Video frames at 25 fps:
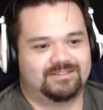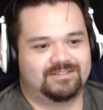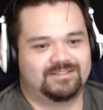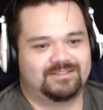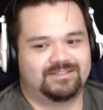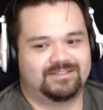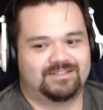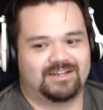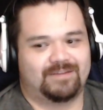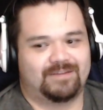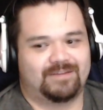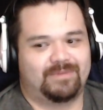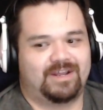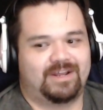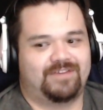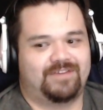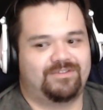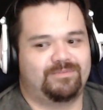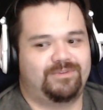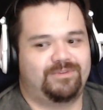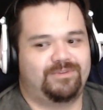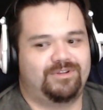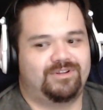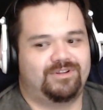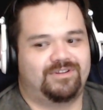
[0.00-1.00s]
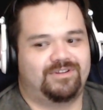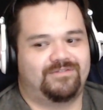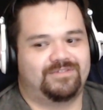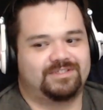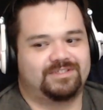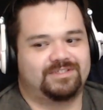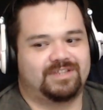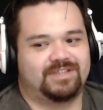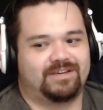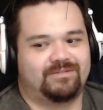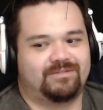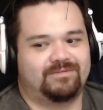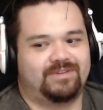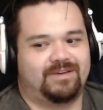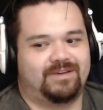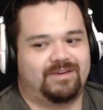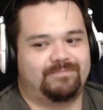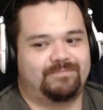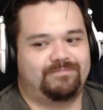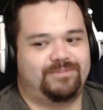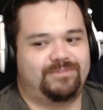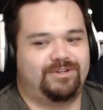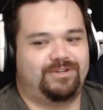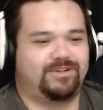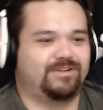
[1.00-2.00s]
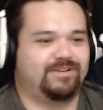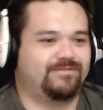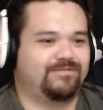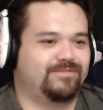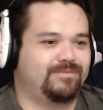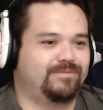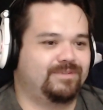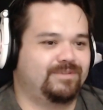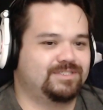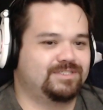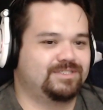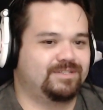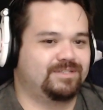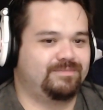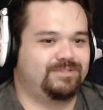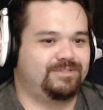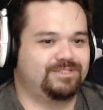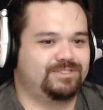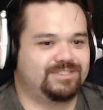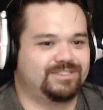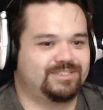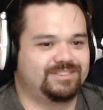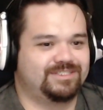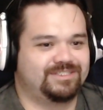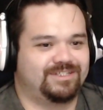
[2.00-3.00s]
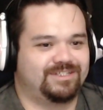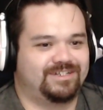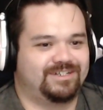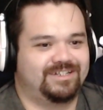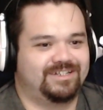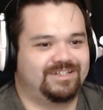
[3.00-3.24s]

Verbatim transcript: I might have to mute it if it's like, yep, muting it for because of the music. Sorry.